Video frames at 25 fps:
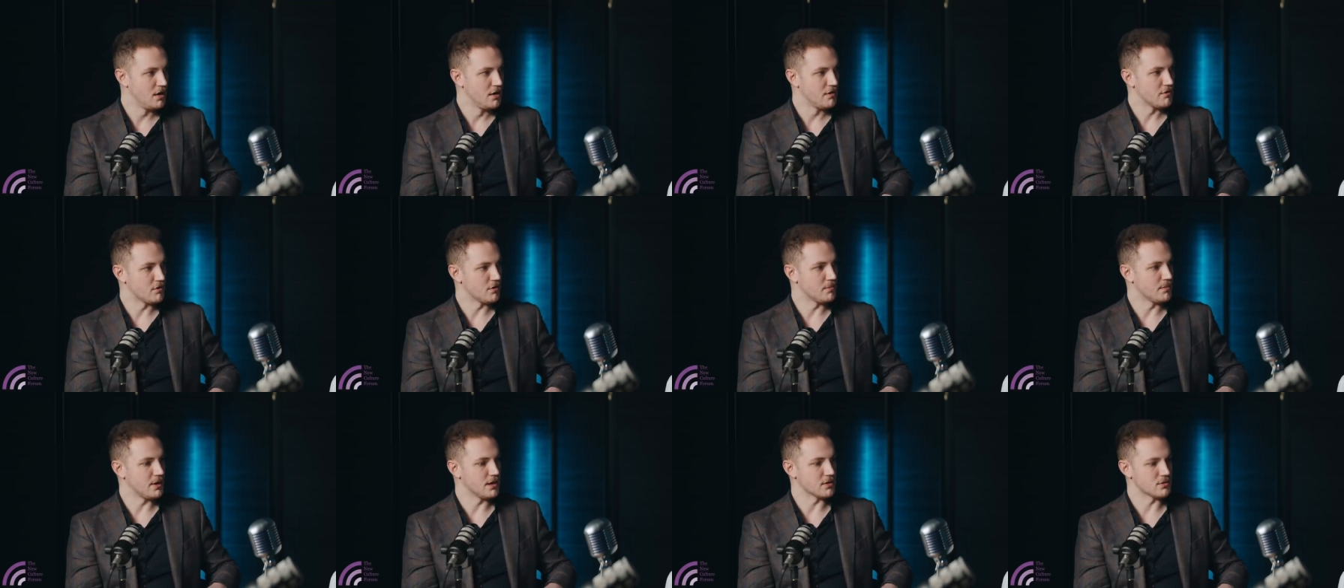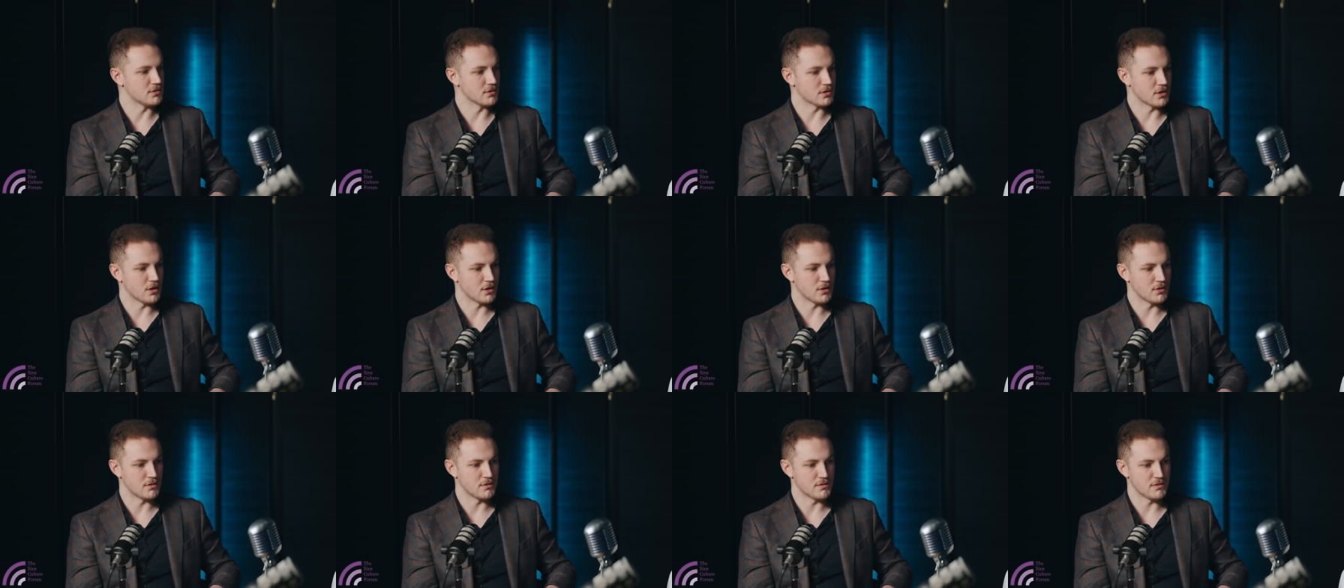from Michael
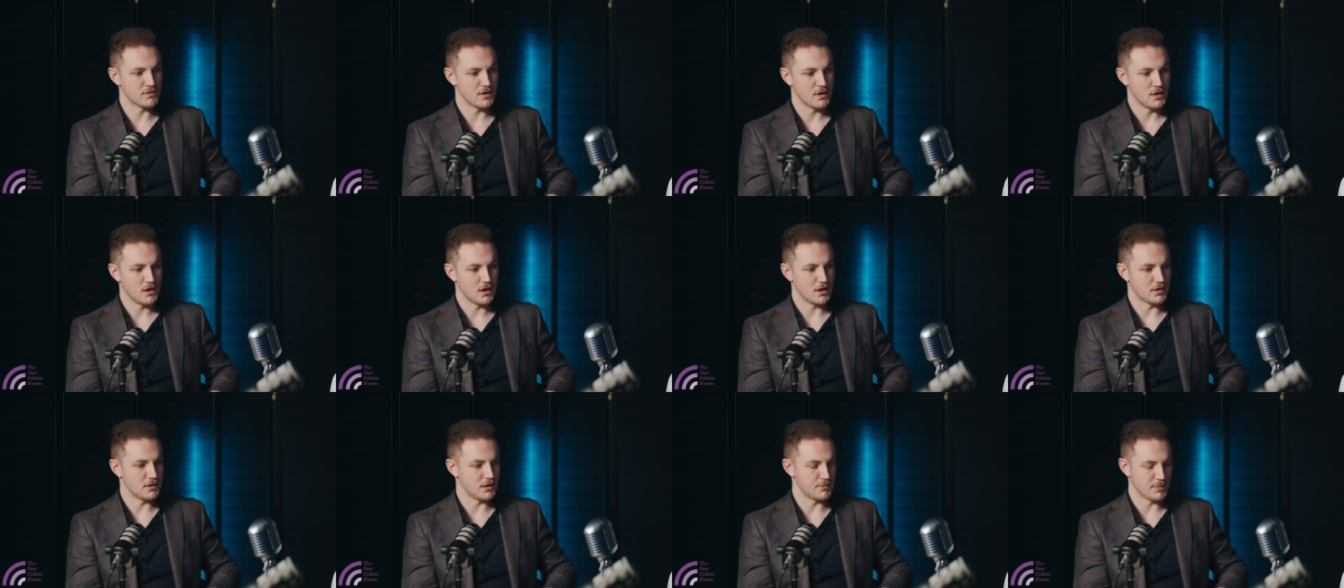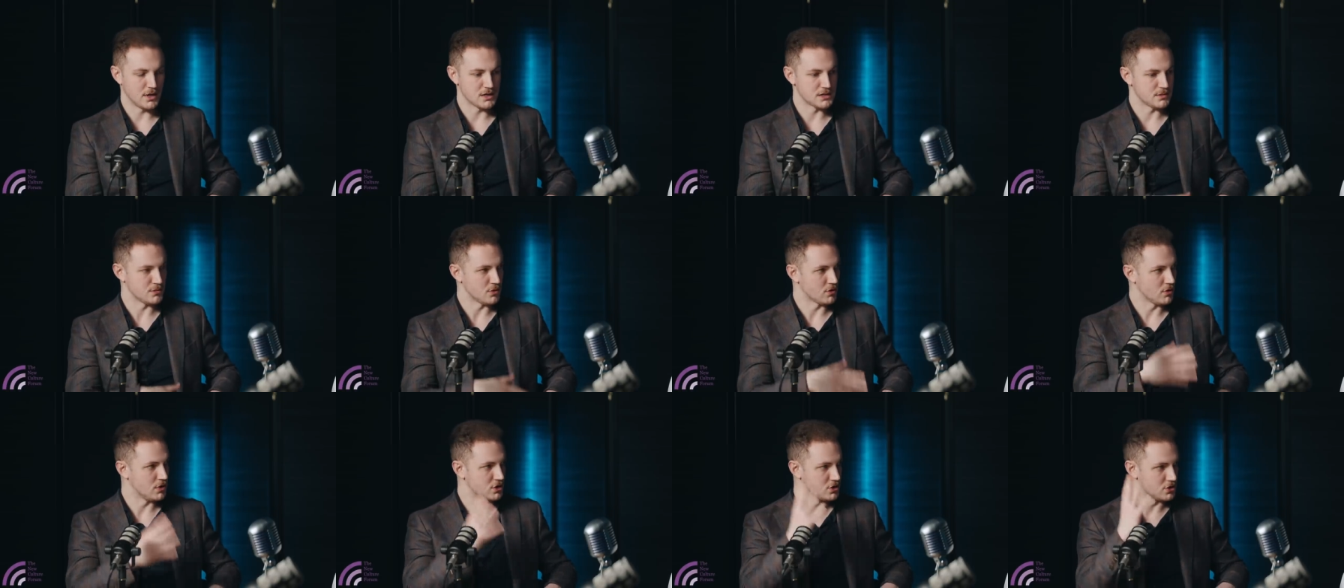Gove, uh, the mass
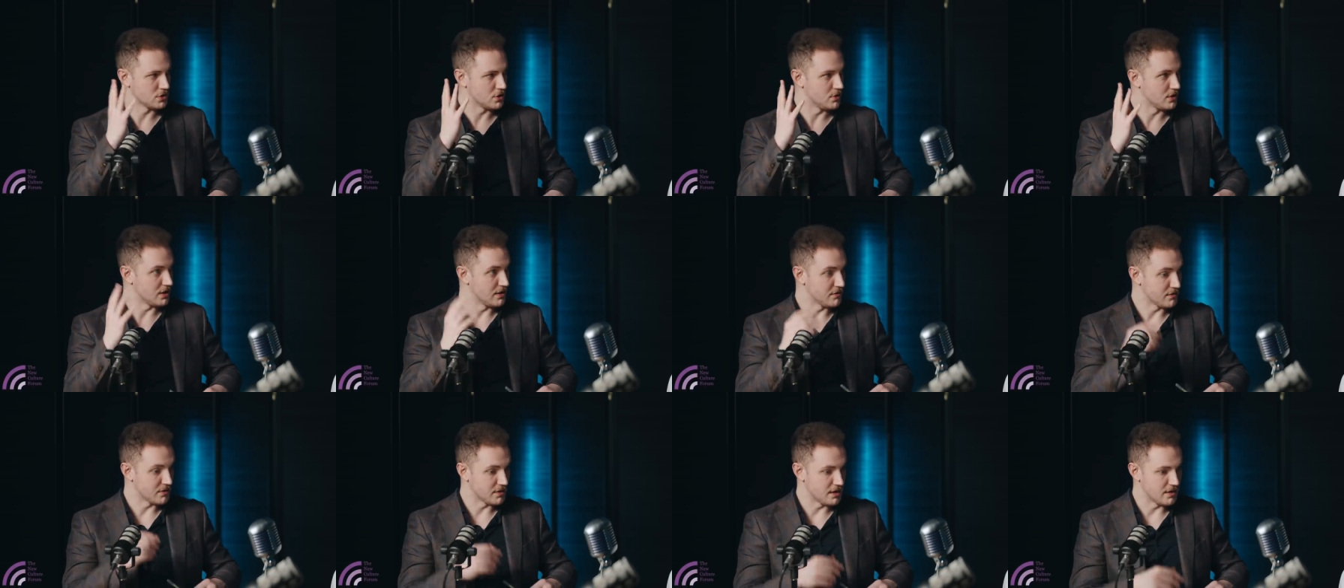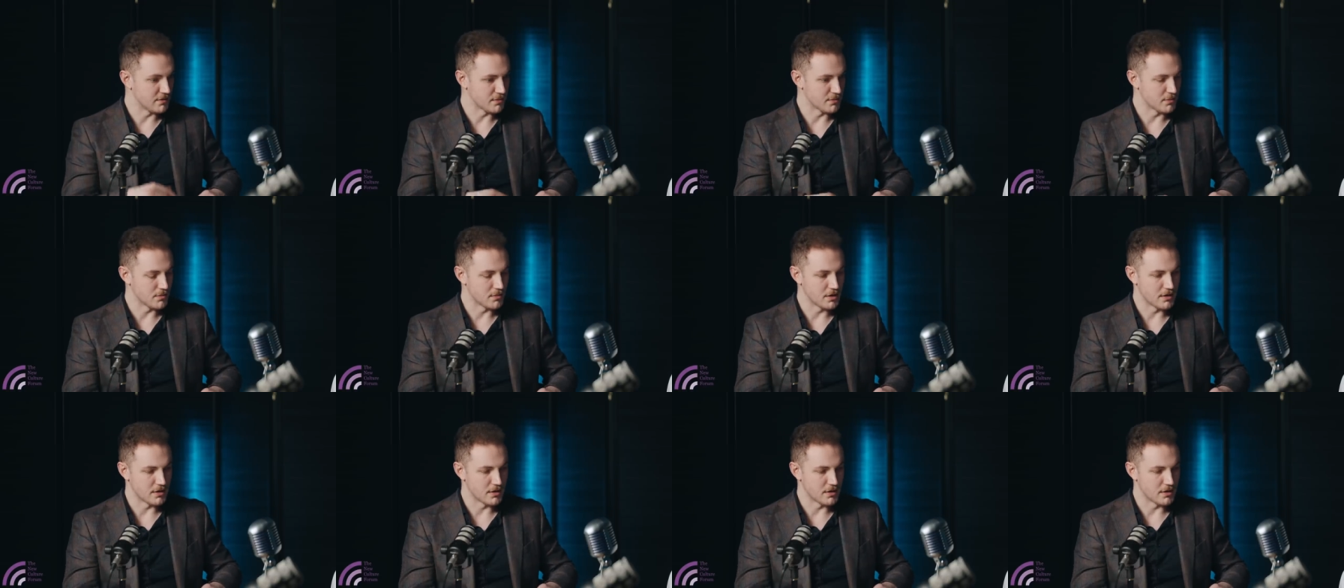immigration going even even